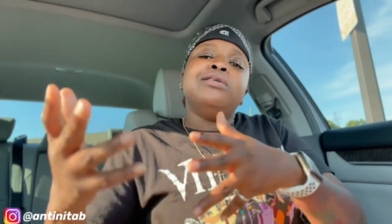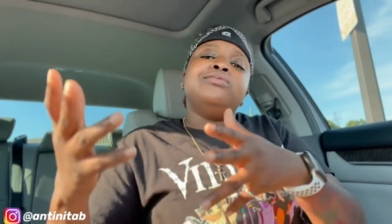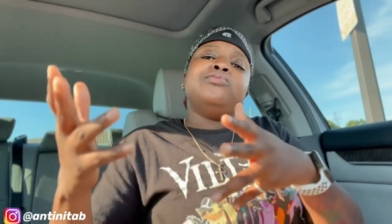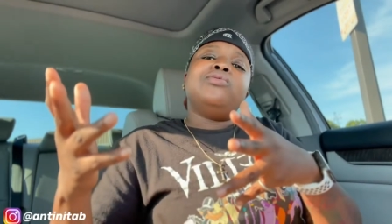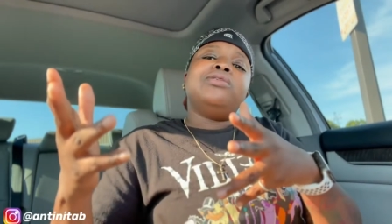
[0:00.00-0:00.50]

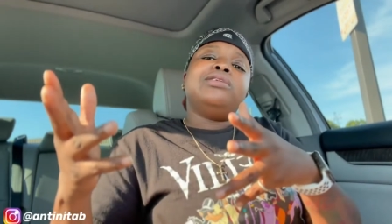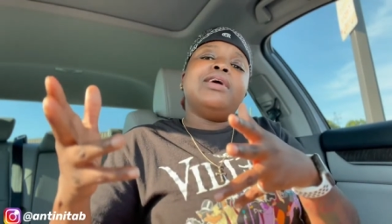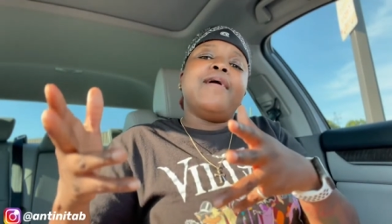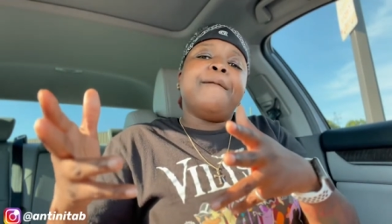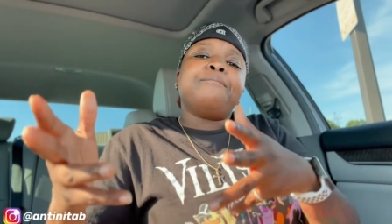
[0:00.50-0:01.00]
knowing
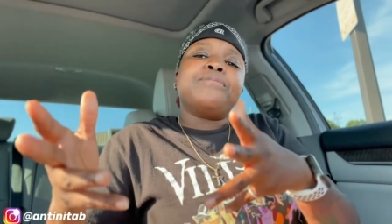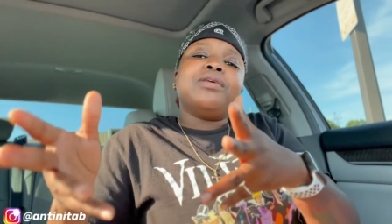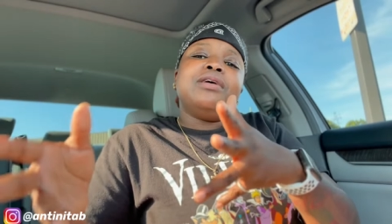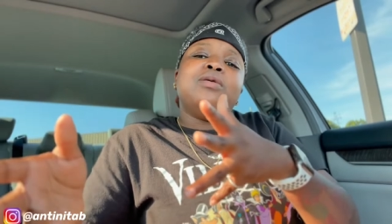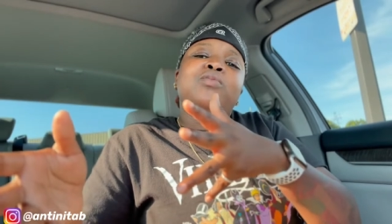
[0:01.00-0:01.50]

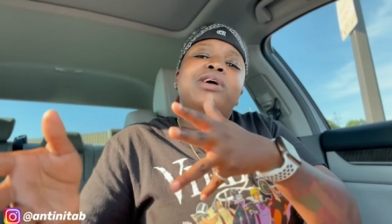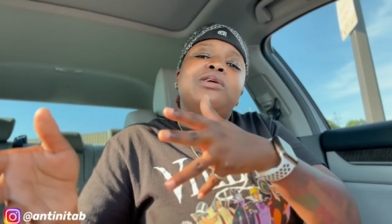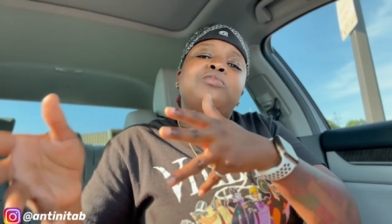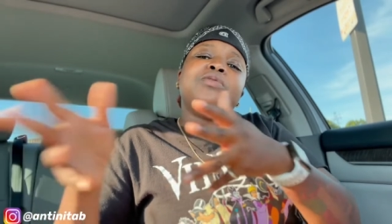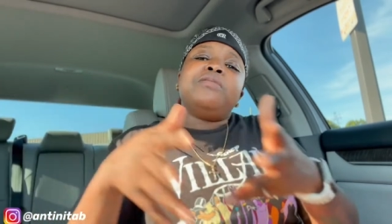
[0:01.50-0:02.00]
that what
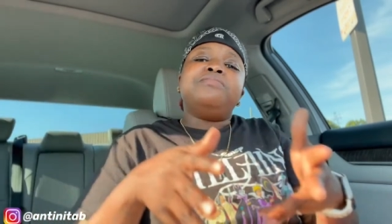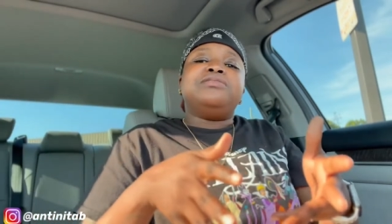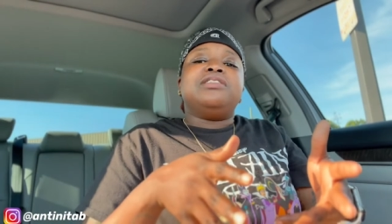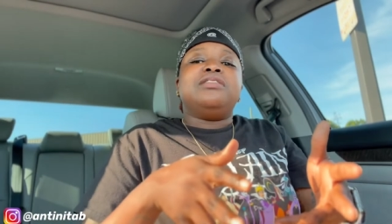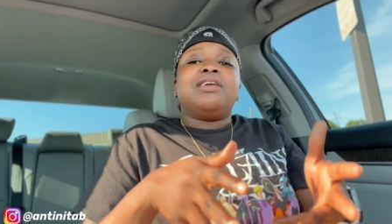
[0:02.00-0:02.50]
it
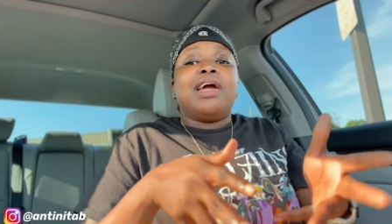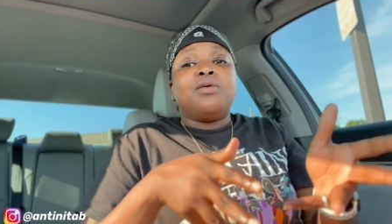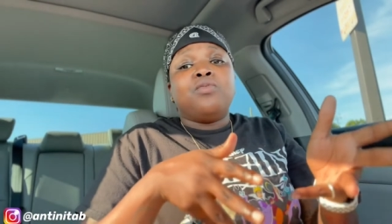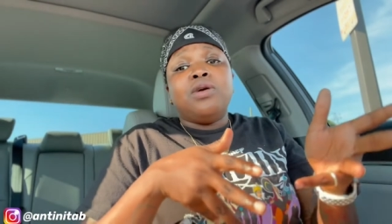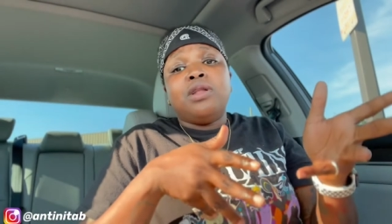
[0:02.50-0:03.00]
represents
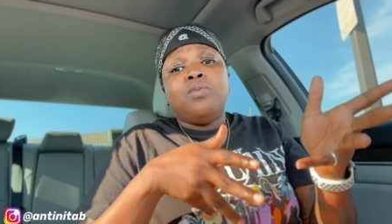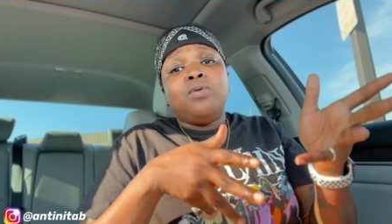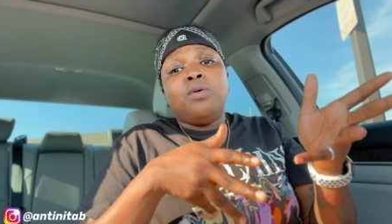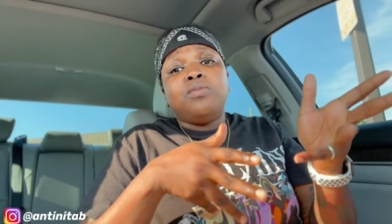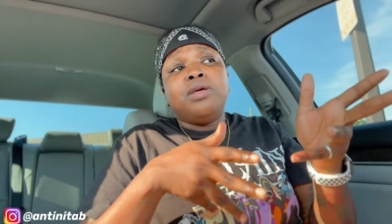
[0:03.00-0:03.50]
ain't really
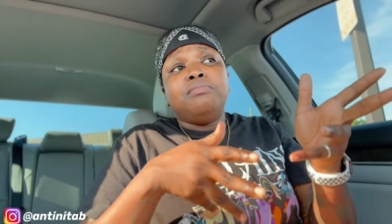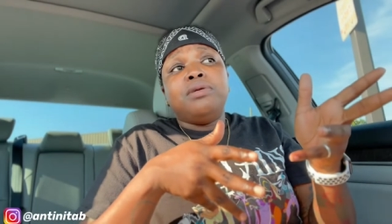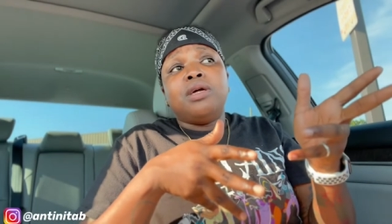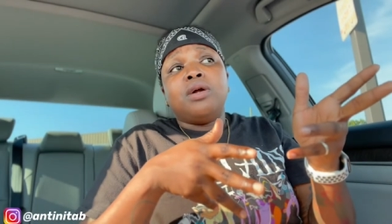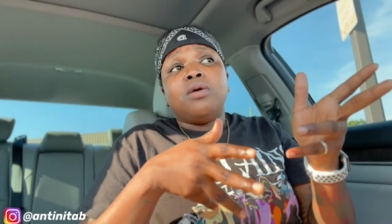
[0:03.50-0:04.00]
what we
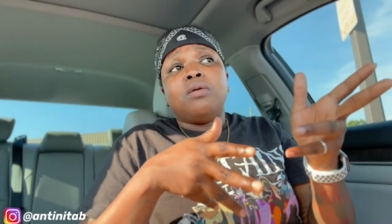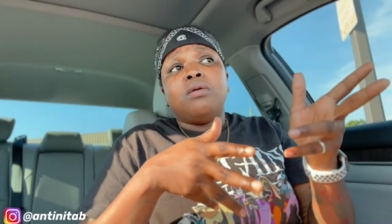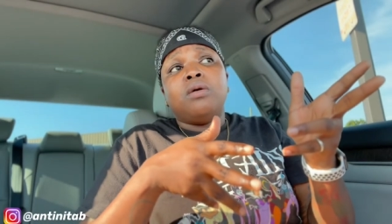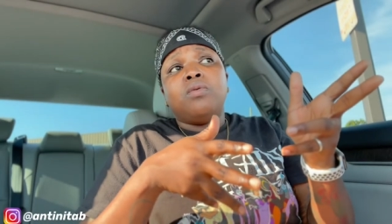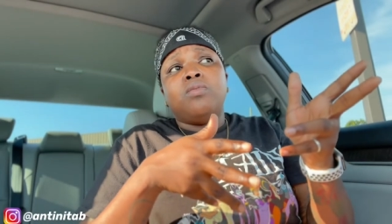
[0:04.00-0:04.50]
being
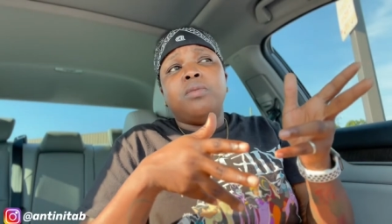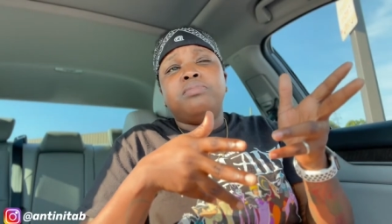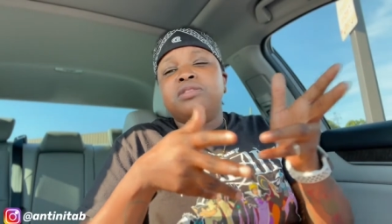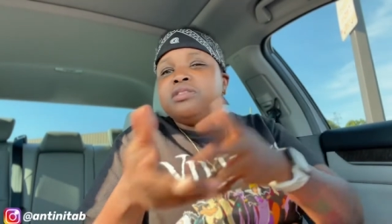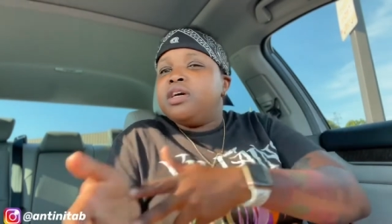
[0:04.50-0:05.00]

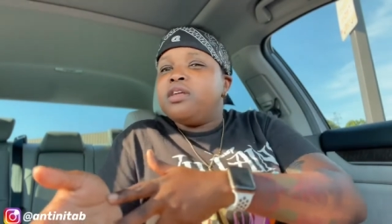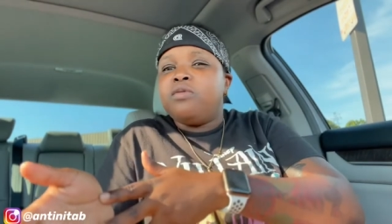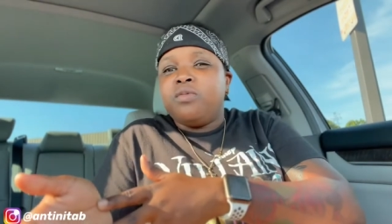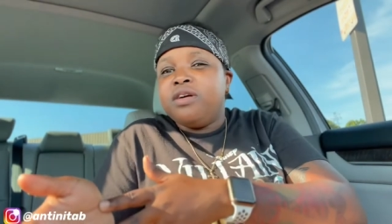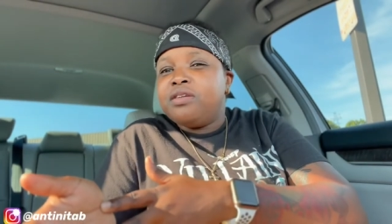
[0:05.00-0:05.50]

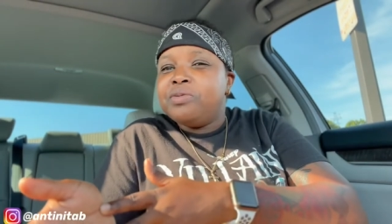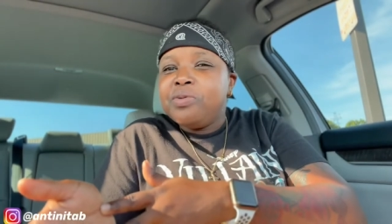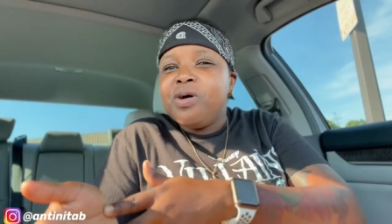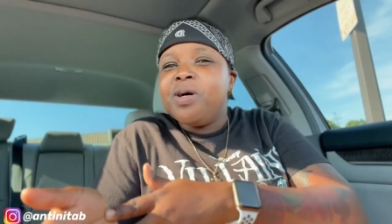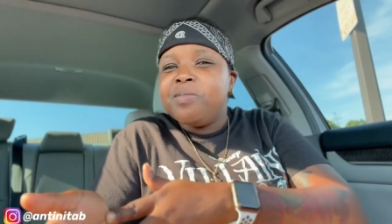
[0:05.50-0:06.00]
represented with? You
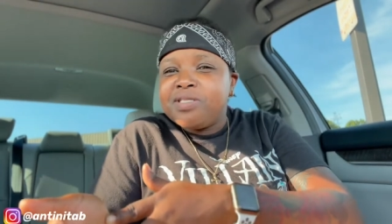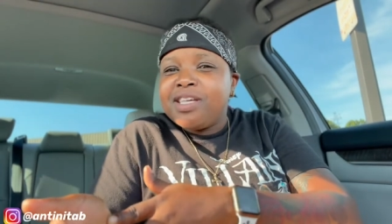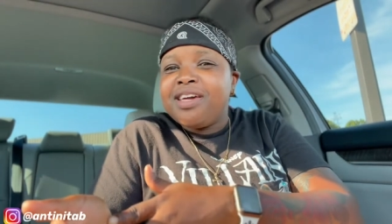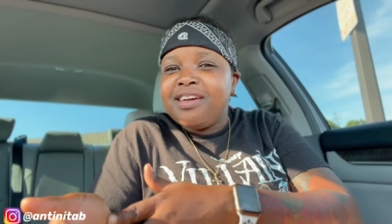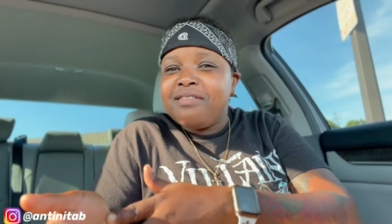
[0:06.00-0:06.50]
know what I'm
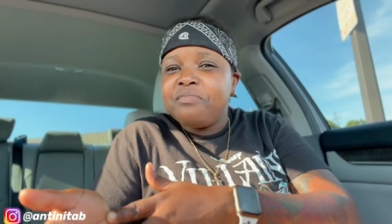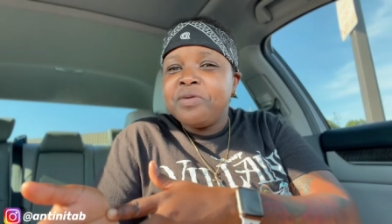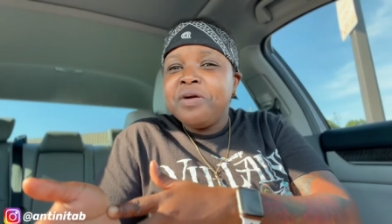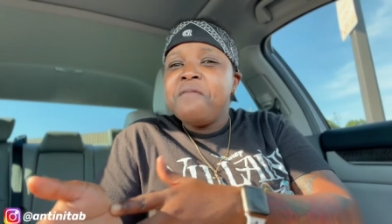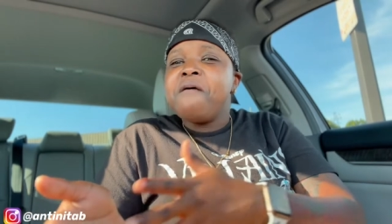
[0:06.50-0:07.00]
saying?
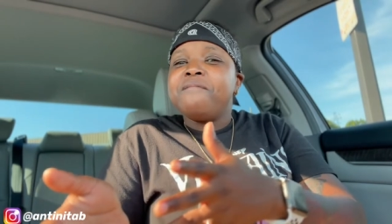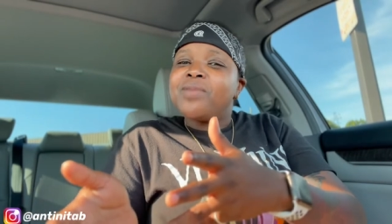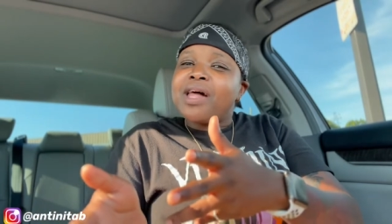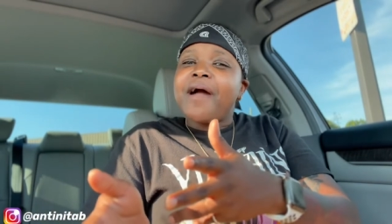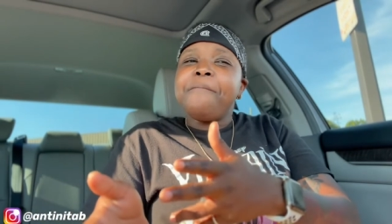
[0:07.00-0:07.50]

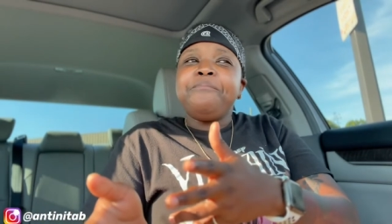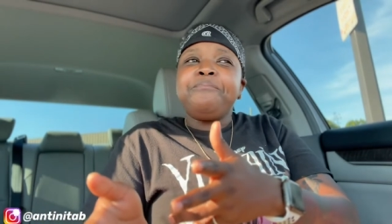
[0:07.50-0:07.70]
like,